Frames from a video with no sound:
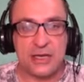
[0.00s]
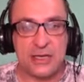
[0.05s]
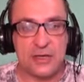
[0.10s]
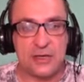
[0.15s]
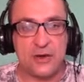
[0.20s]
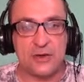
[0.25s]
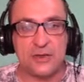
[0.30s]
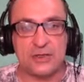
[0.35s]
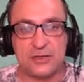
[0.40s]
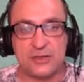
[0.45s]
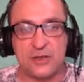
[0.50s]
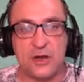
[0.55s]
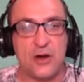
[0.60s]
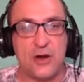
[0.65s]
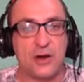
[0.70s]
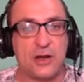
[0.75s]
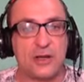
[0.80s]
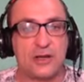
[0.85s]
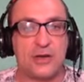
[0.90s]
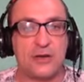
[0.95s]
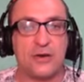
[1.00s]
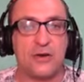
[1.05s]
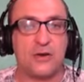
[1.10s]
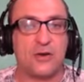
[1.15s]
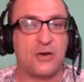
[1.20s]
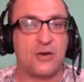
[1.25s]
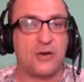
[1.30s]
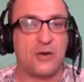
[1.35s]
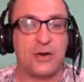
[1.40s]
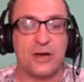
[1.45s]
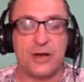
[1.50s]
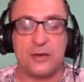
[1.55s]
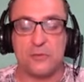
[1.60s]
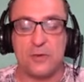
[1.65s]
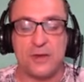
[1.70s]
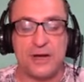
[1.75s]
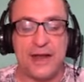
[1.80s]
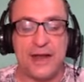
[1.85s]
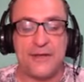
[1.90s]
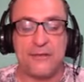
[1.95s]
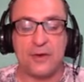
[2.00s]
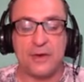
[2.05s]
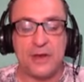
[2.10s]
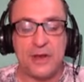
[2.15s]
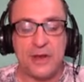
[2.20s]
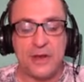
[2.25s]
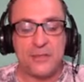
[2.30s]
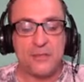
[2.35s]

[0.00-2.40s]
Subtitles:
it's dark or whatever,